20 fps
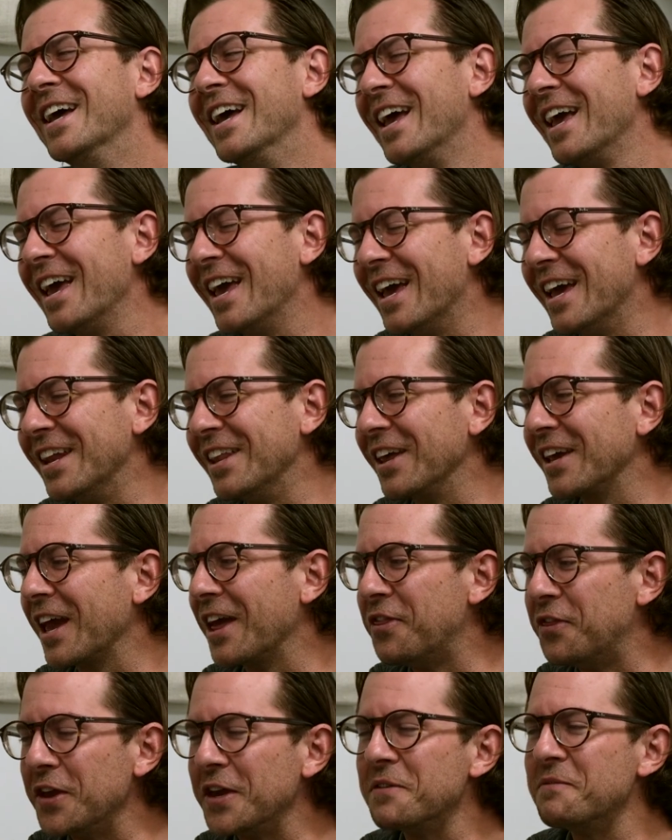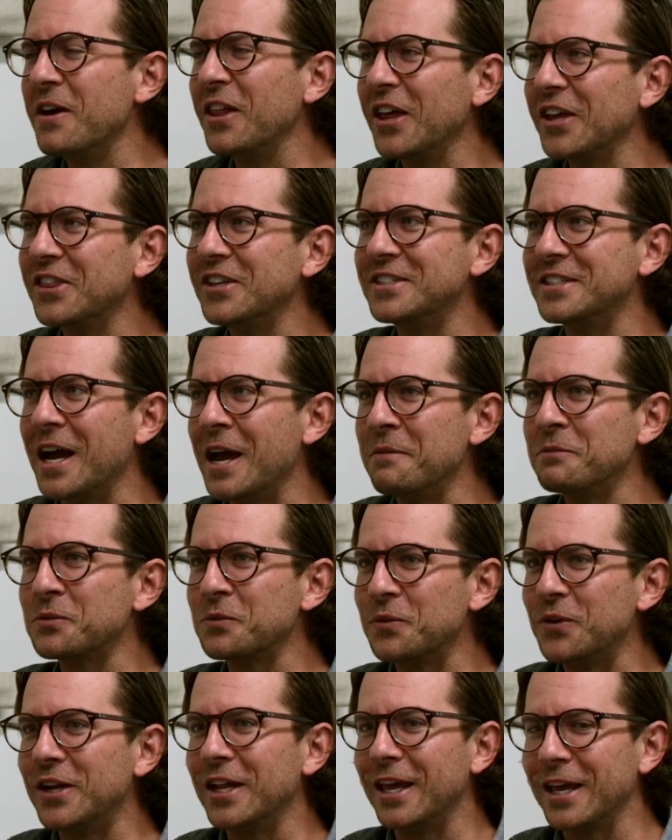And like I think about like the times where
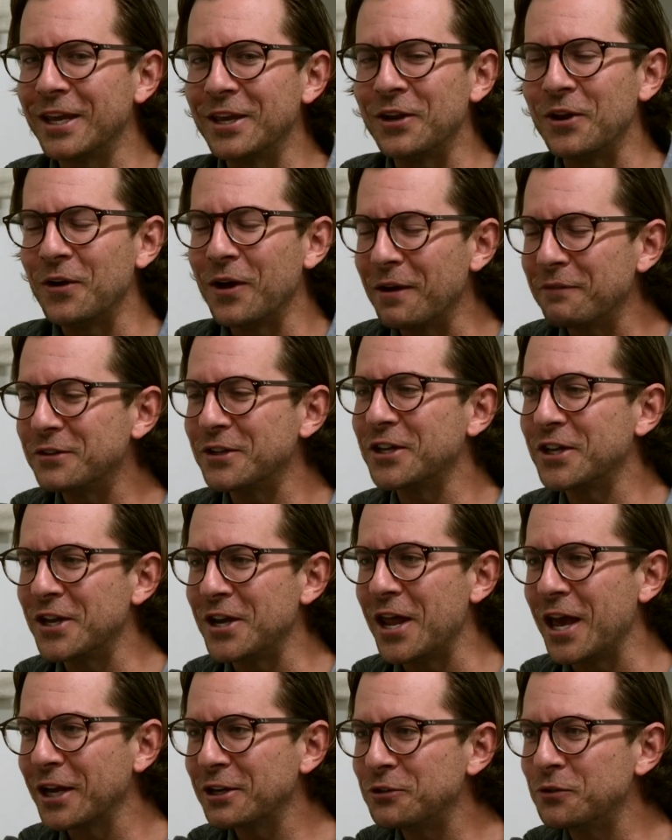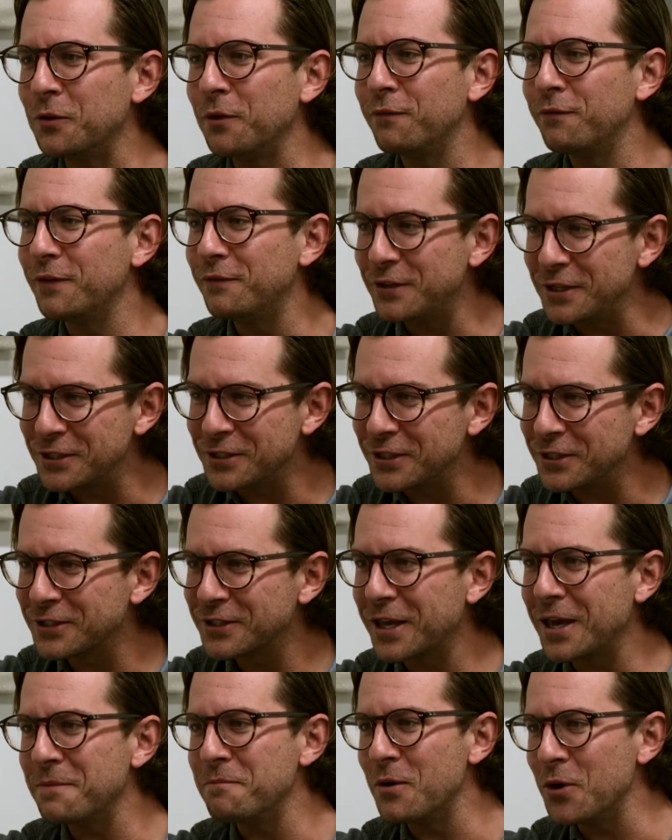we'd like have to connect to a
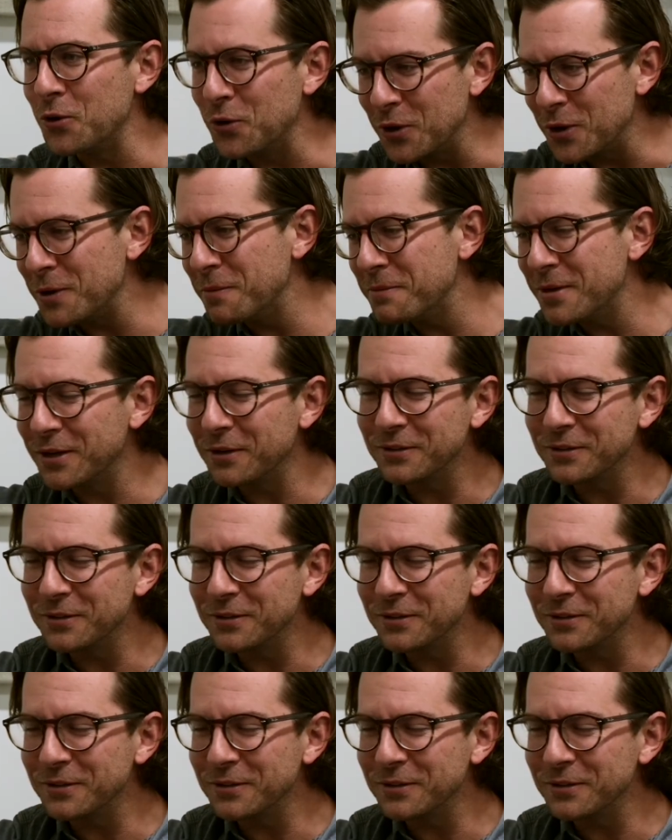56K modem and